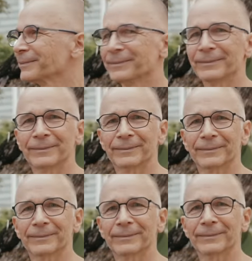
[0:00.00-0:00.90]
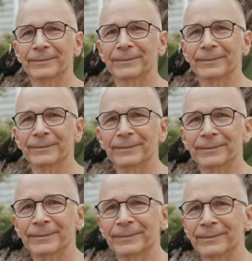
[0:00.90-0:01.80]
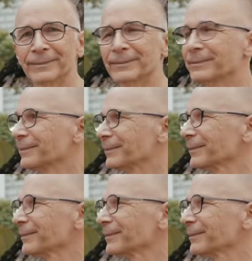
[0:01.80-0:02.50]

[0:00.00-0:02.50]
The person shown says nothing.